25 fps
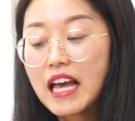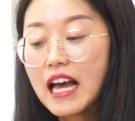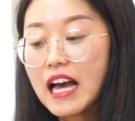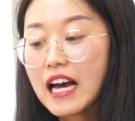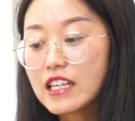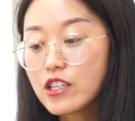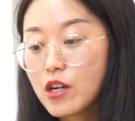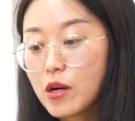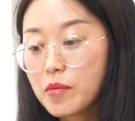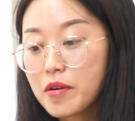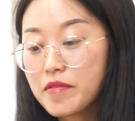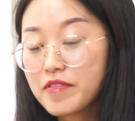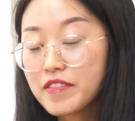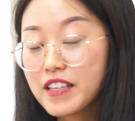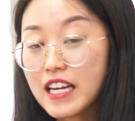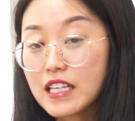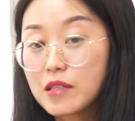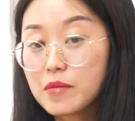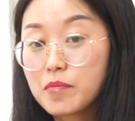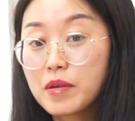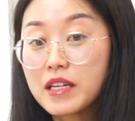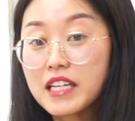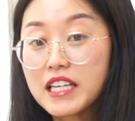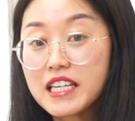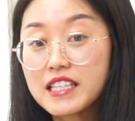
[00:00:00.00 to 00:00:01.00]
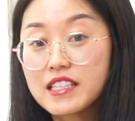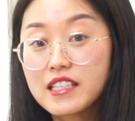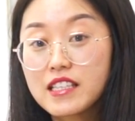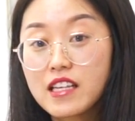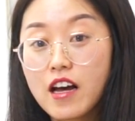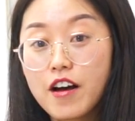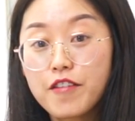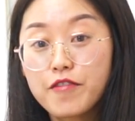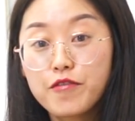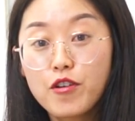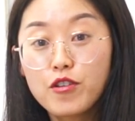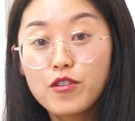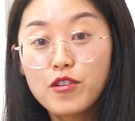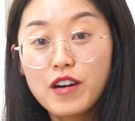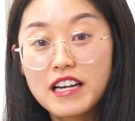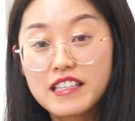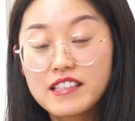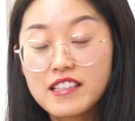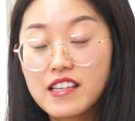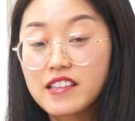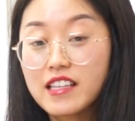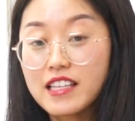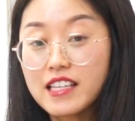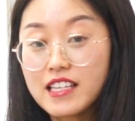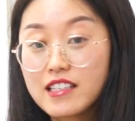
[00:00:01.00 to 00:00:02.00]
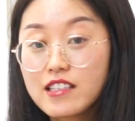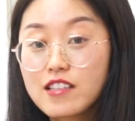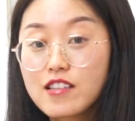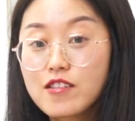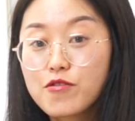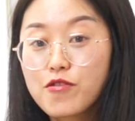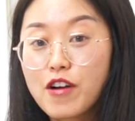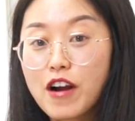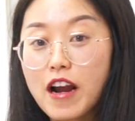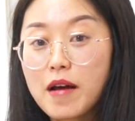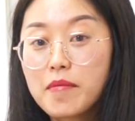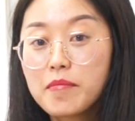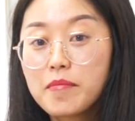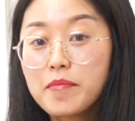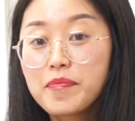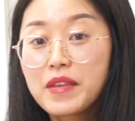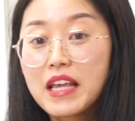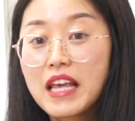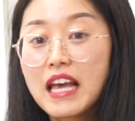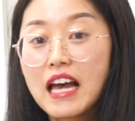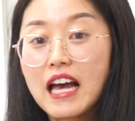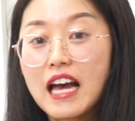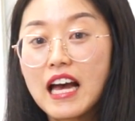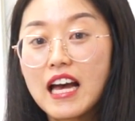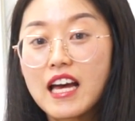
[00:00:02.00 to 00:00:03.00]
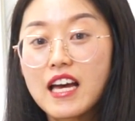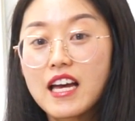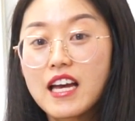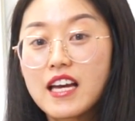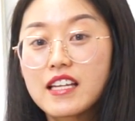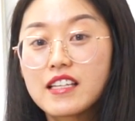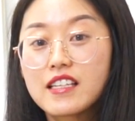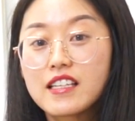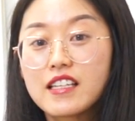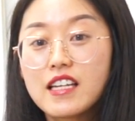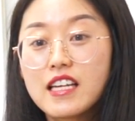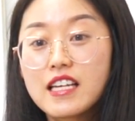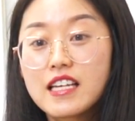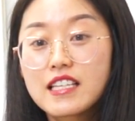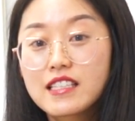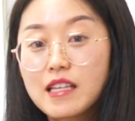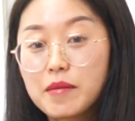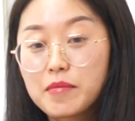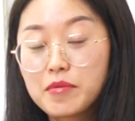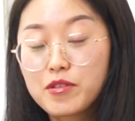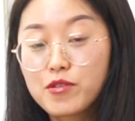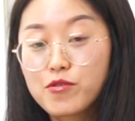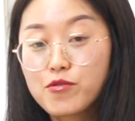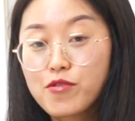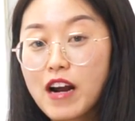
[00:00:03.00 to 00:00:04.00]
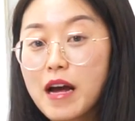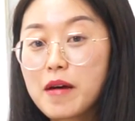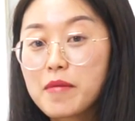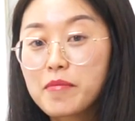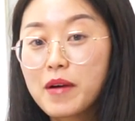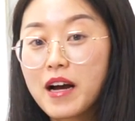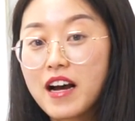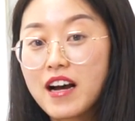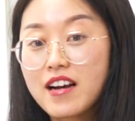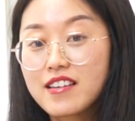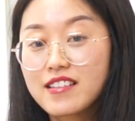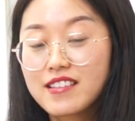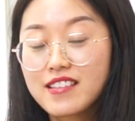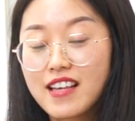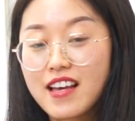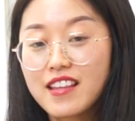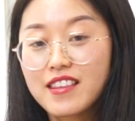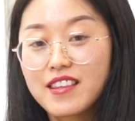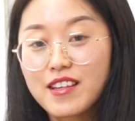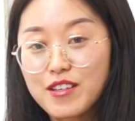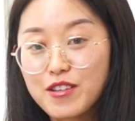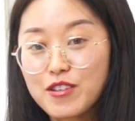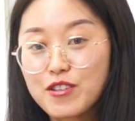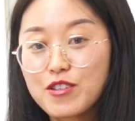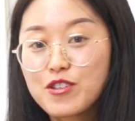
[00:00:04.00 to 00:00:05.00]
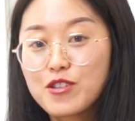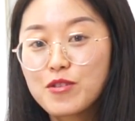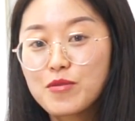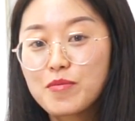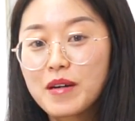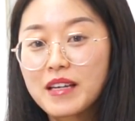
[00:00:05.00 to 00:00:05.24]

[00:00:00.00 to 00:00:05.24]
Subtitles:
On top of that, please follow us on the Instagram and subscribe us on the YouTube